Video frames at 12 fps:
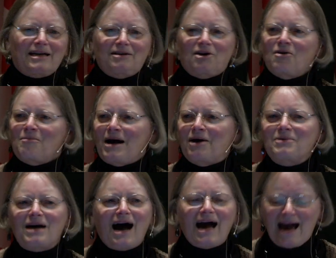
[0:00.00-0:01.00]
go in my own
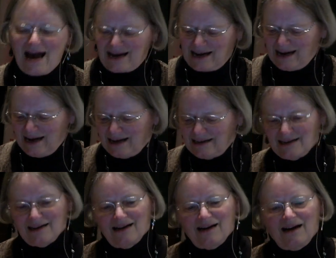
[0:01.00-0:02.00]
kayak. And
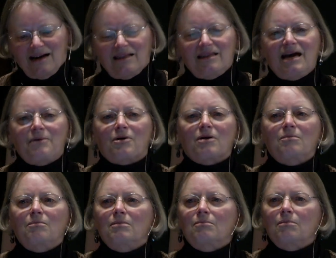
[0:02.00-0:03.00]
they were
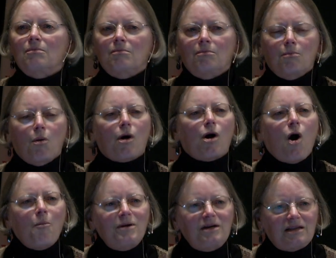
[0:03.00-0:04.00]
more
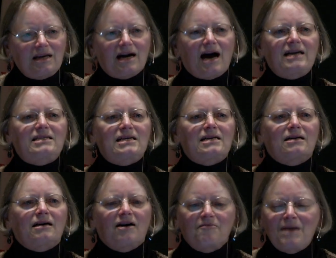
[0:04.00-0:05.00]
open to the idea
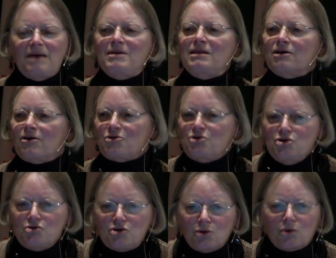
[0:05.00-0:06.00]
of maybe there are new
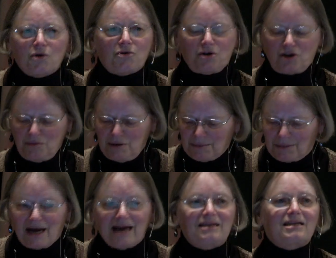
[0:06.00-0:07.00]
tools that could be
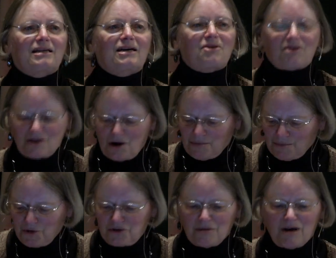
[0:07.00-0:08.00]
applied to this. So
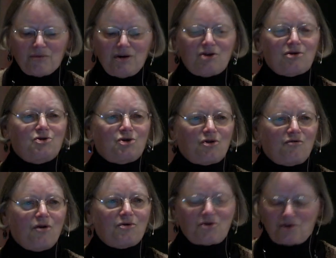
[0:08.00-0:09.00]
most of my research has
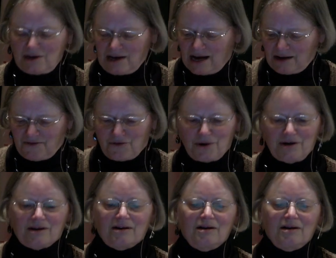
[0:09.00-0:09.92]
focused on California.